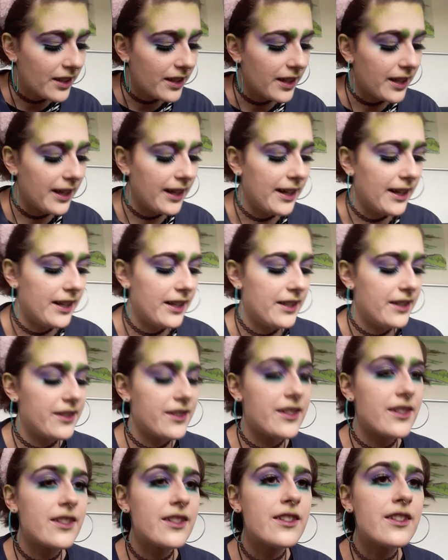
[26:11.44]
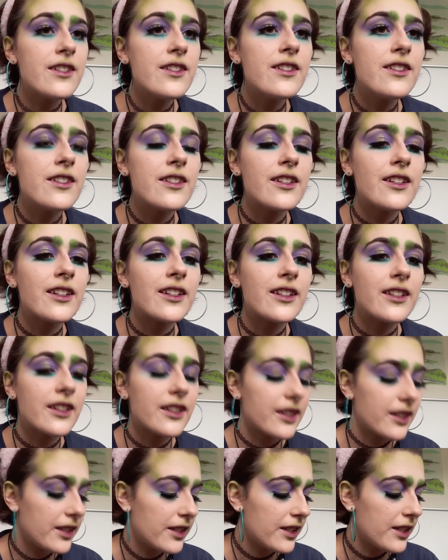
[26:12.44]
And
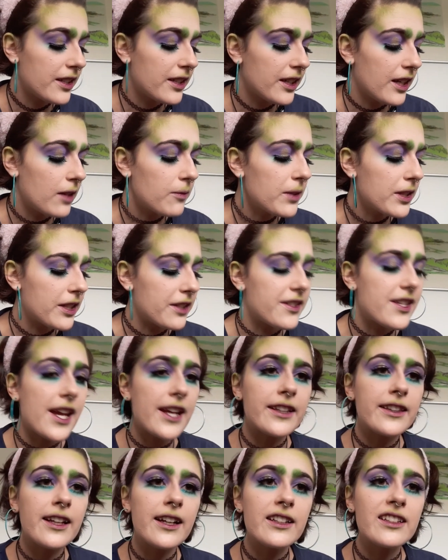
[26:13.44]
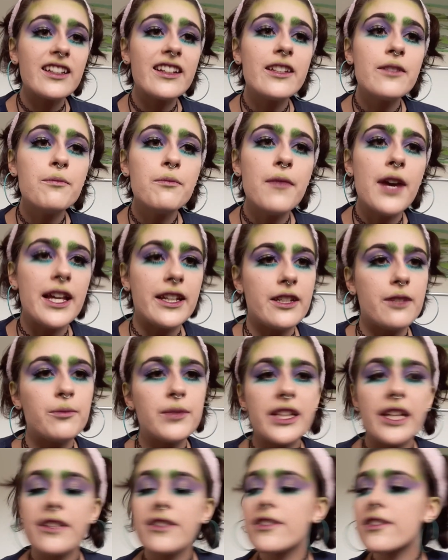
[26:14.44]
I'm going to take that in many
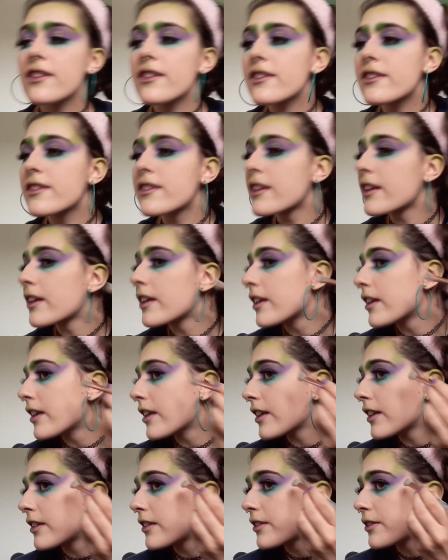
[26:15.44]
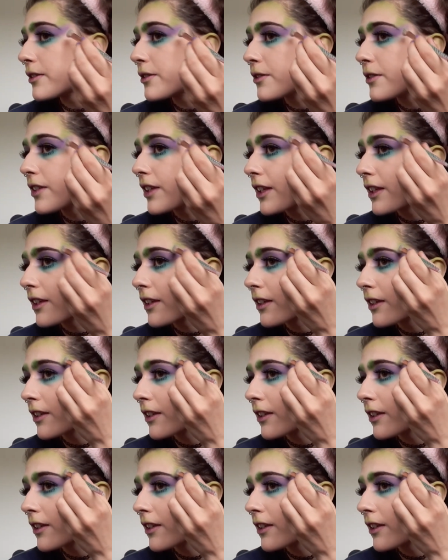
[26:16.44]
places, including